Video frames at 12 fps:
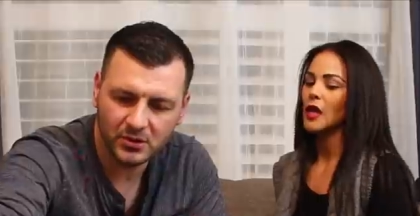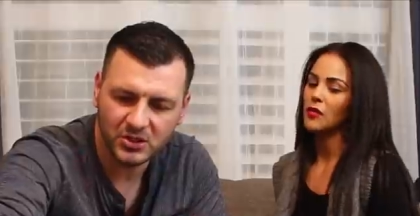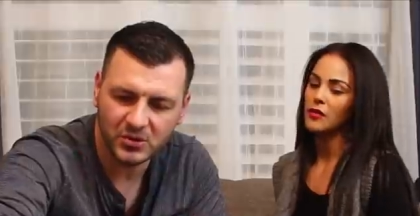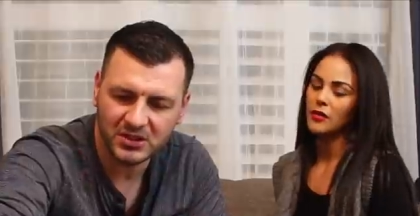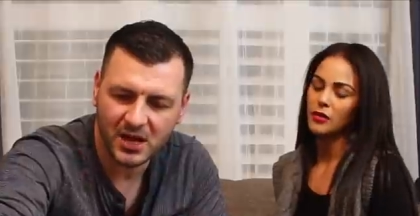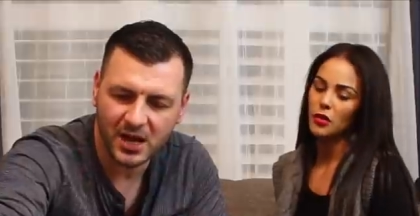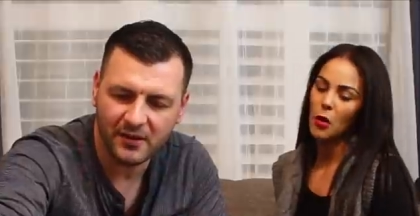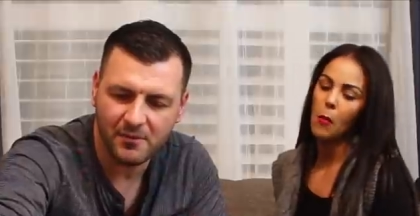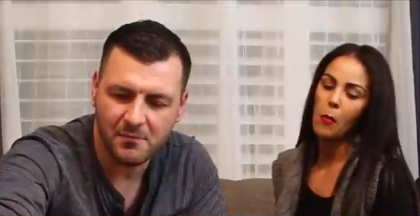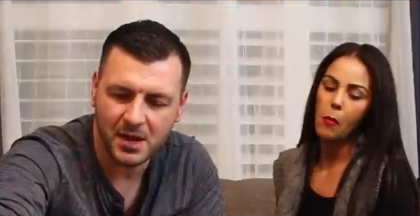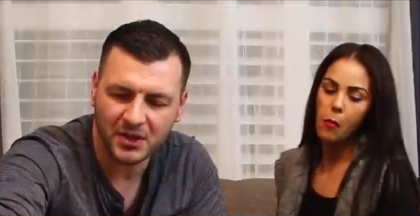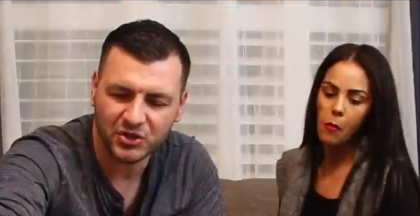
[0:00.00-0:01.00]
Speaker 1: So it's kind
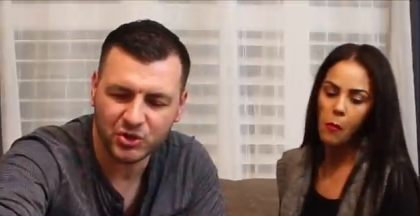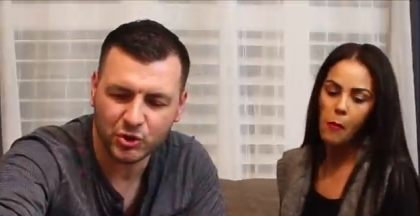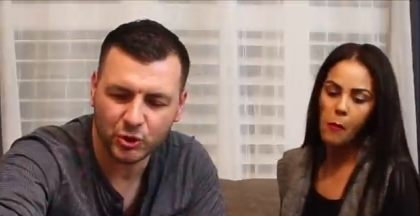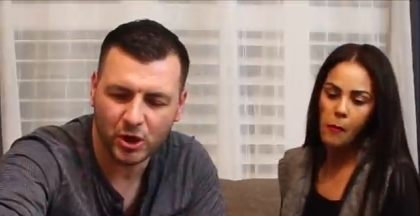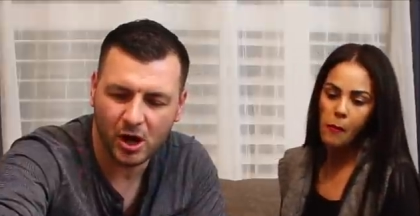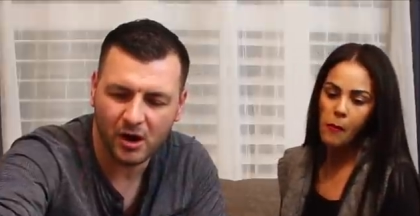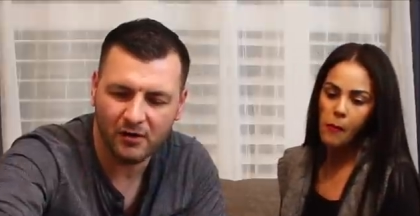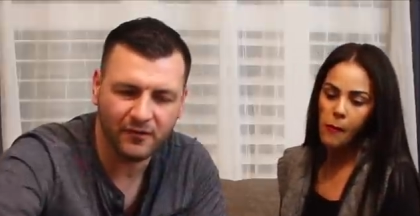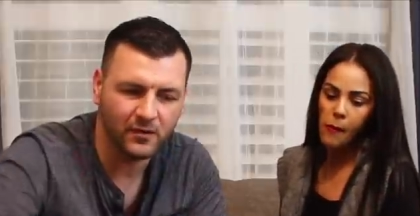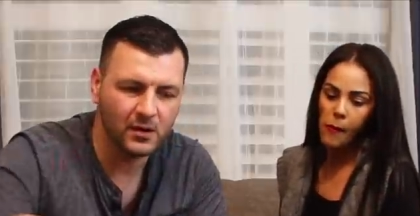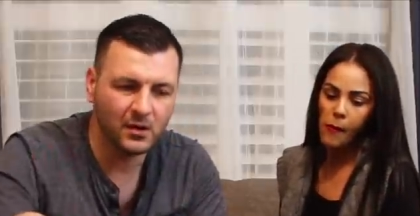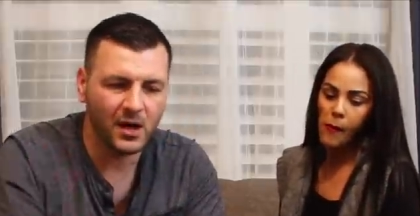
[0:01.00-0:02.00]
of a mixture
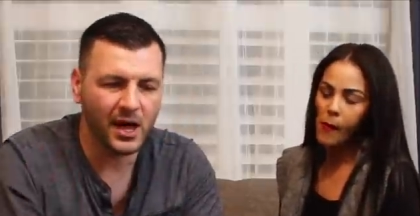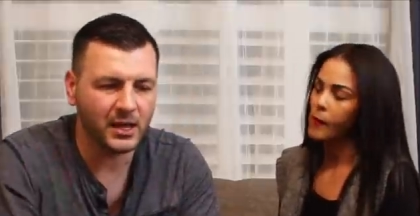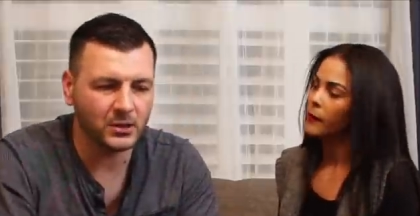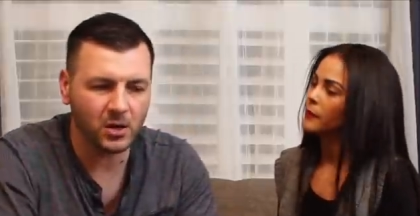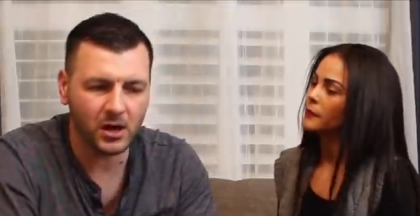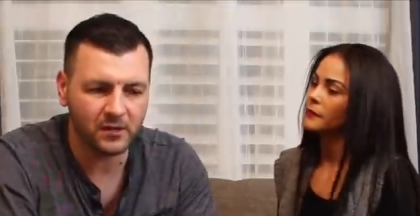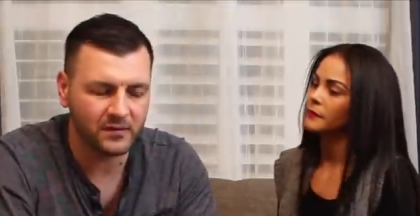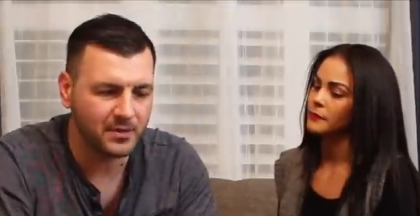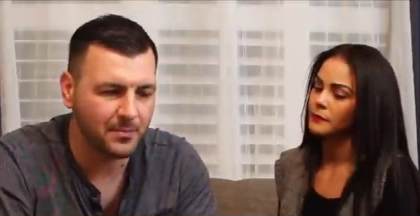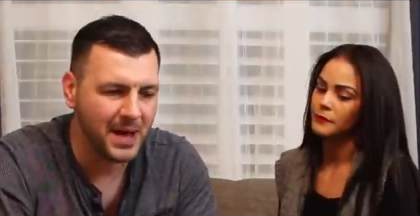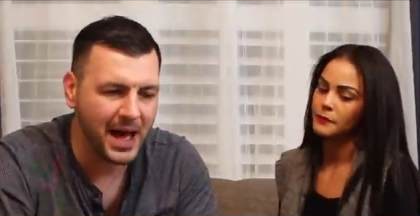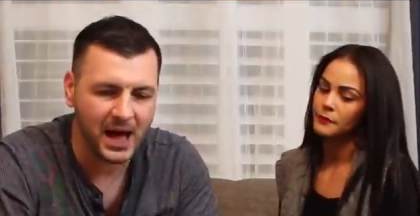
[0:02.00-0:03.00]
of a lot of
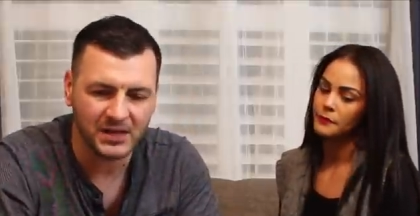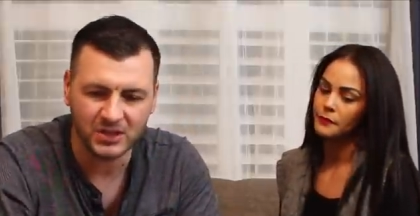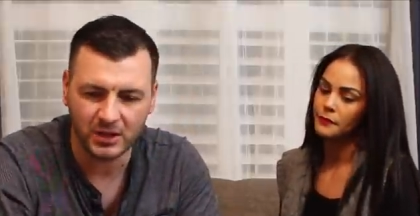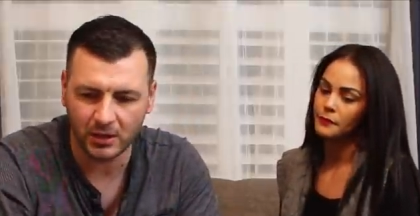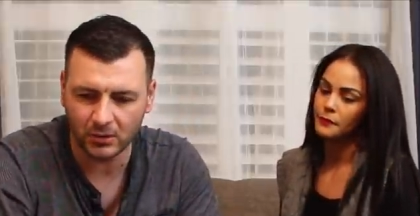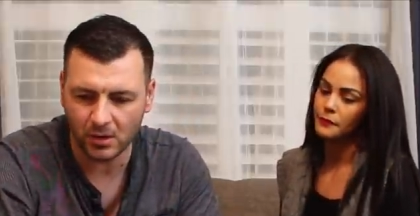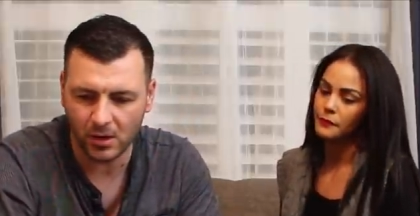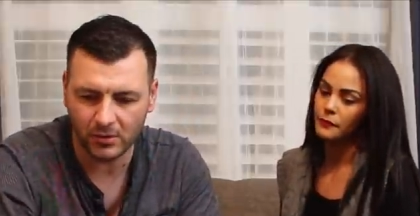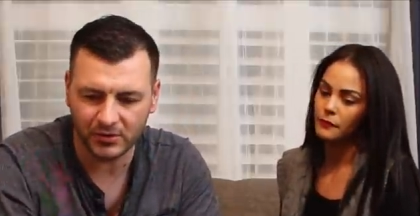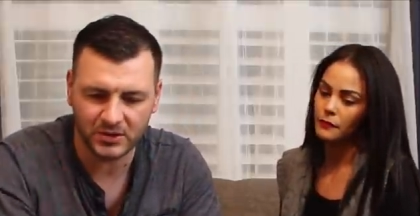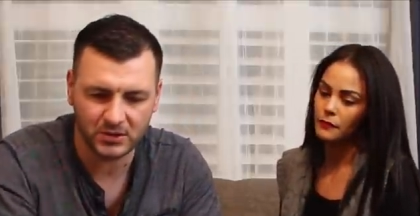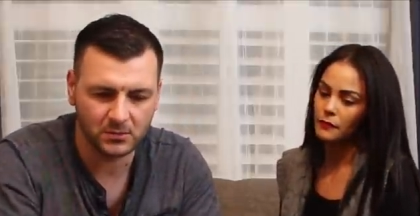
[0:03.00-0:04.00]
the past
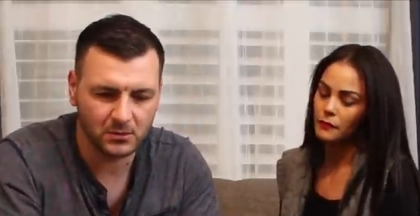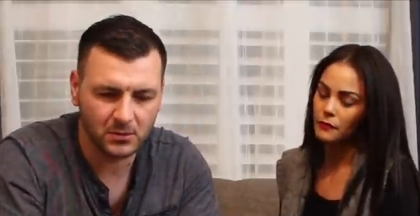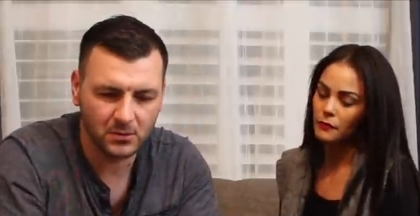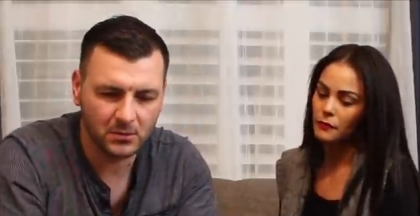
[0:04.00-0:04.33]
Guerlains,